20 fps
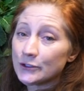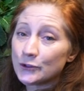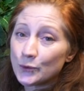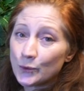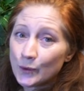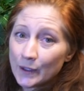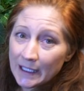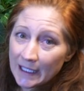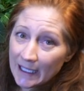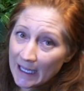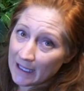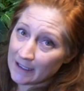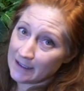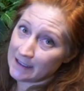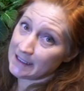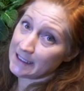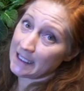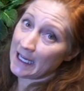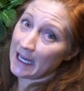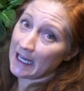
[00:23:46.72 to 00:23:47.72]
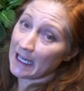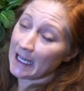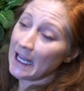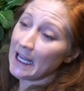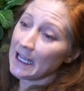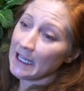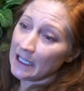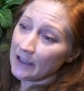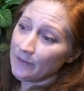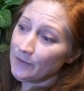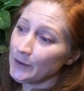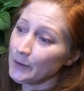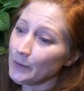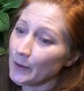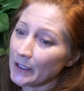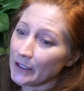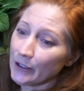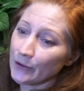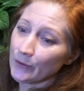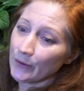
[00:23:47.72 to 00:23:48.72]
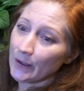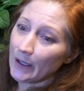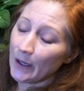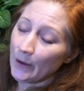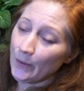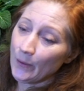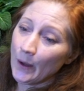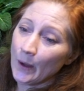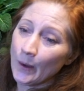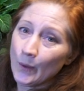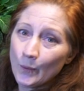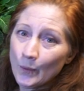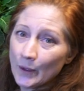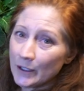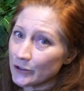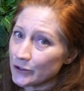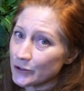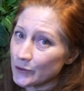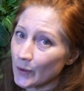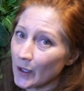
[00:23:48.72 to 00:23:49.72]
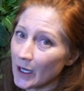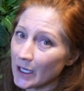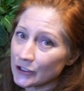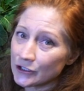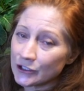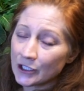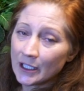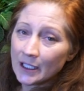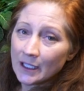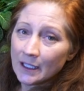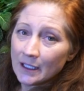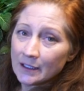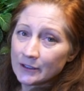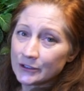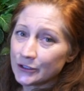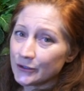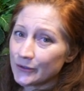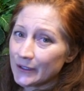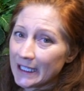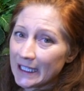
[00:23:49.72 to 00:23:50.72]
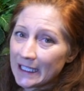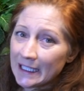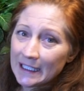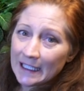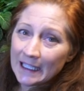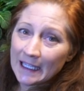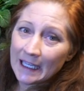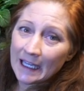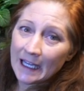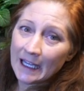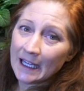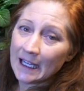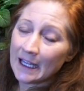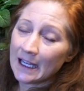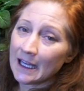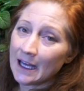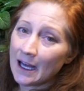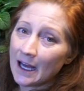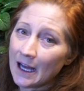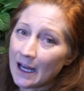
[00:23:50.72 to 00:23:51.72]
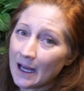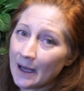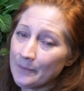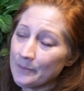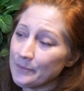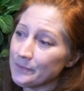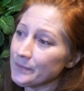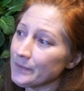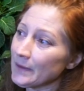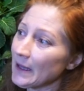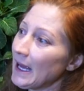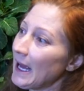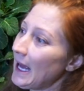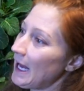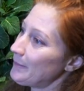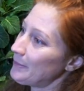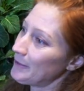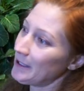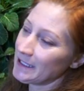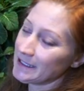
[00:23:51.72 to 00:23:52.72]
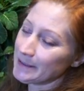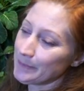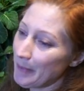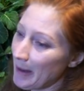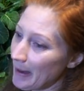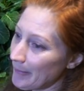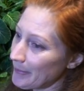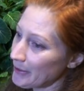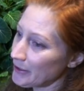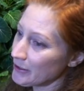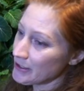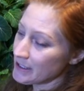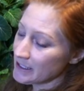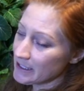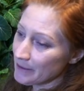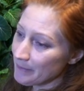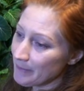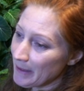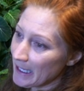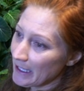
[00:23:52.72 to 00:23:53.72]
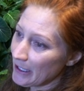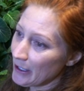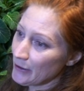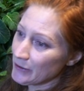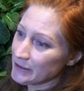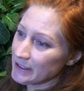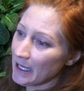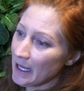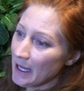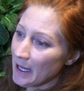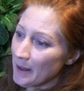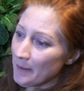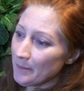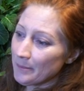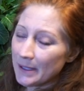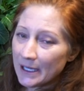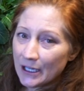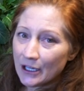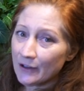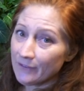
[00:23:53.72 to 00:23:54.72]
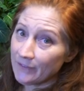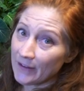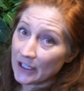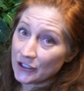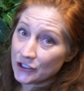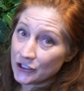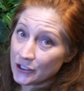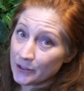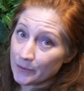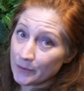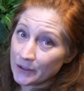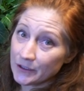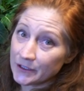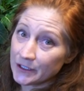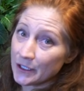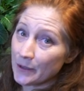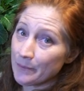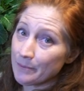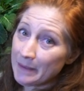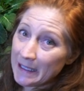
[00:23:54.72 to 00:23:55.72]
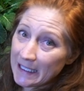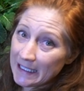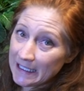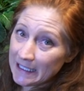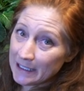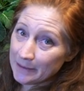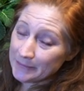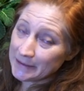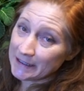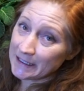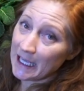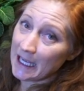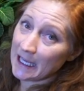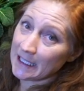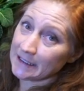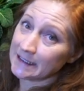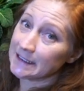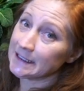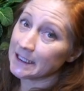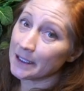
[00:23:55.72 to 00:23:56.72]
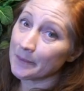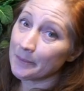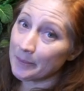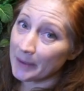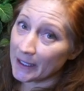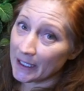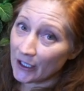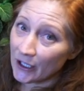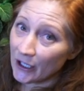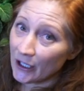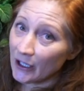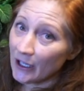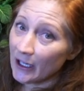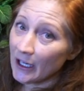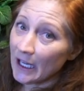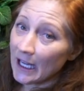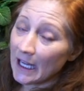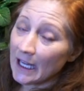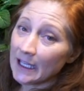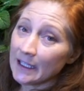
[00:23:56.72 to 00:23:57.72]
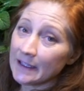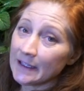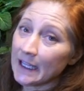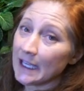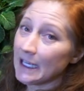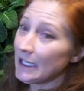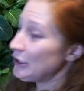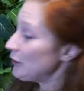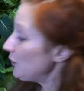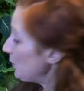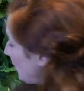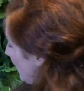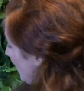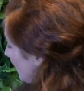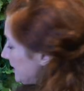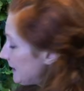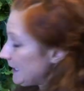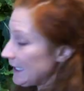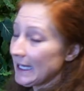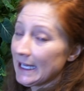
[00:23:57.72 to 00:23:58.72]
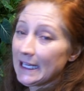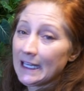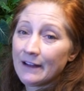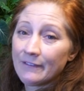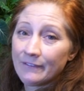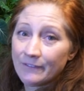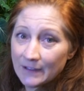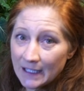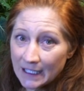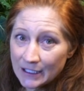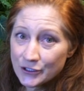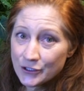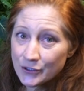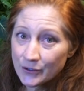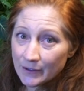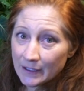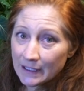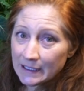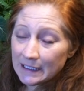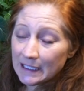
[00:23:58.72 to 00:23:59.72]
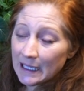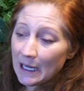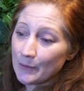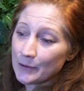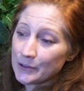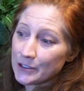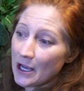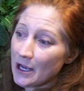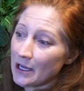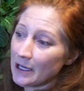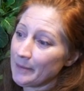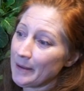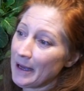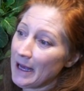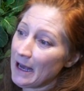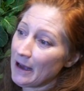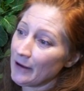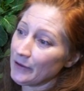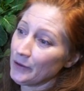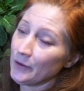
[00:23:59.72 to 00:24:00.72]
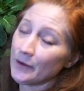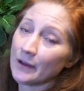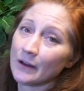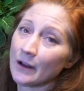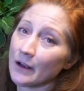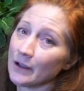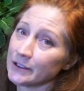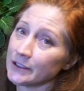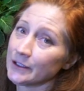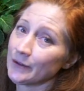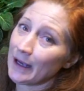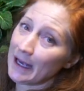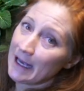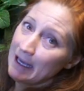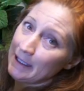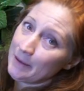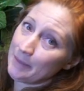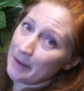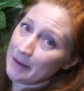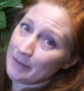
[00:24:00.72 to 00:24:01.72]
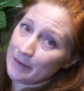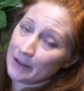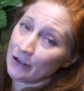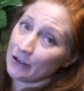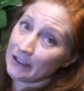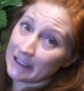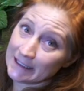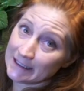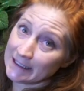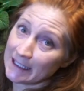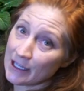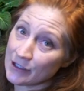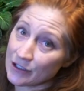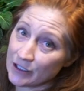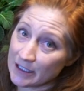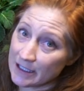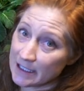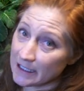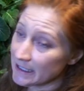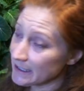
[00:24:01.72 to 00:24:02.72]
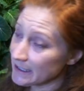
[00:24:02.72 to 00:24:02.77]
a 20 gallon tank. If you wanna grow winter squash, zucchini, um, eggplants, peppers, tomatoes, bigger vegetables, so medium sized to bigger, then you want to get a flex unit. And I will talk about how you can also add a baby green section to